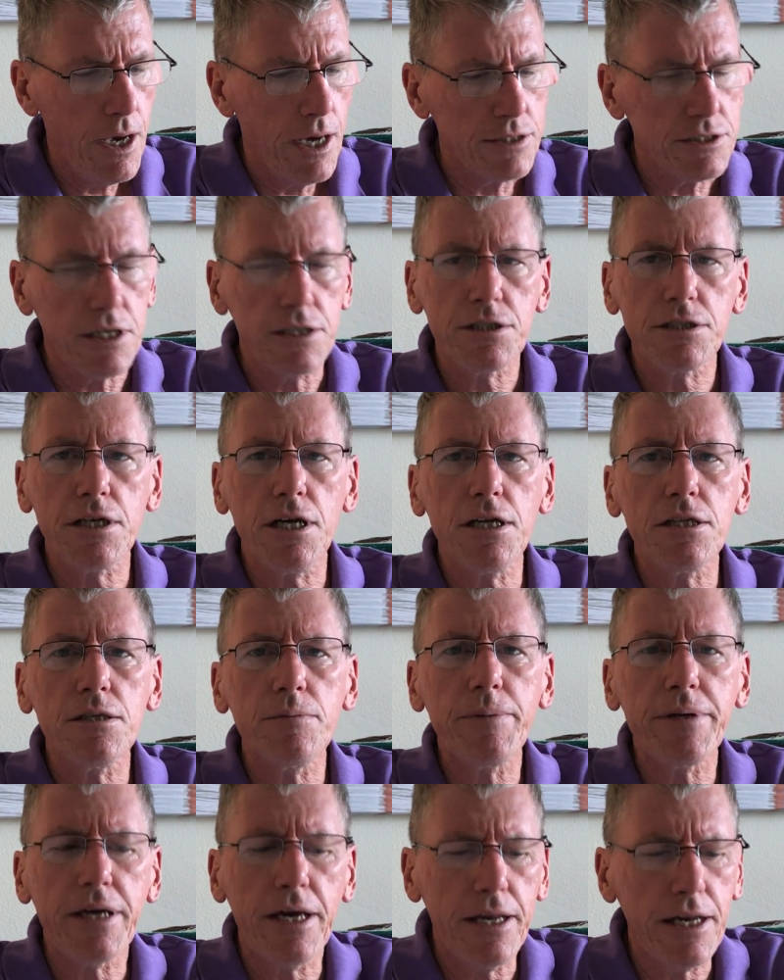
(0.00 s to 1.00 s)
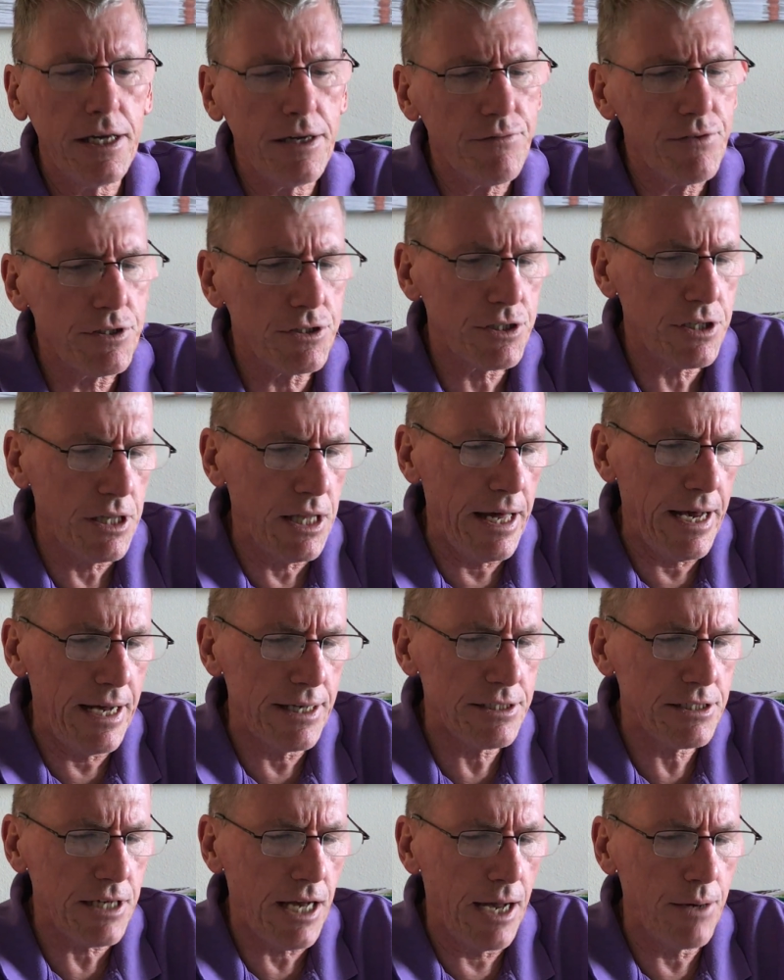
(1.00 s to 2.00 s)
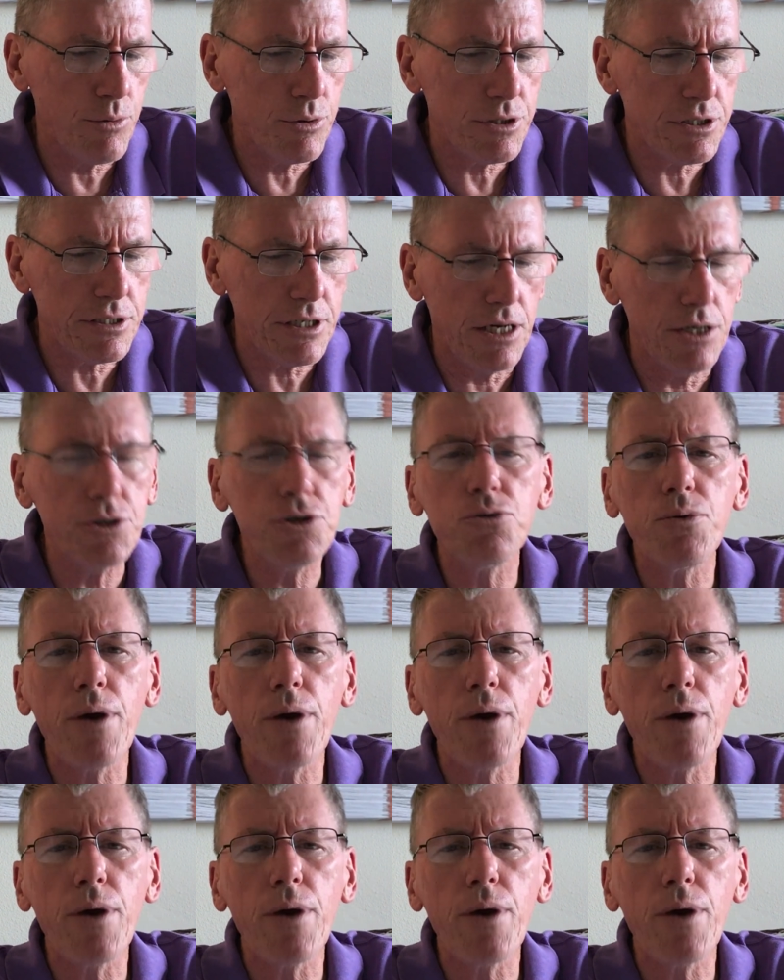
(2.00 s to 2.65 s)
As I said at the beginning of this class, I will tell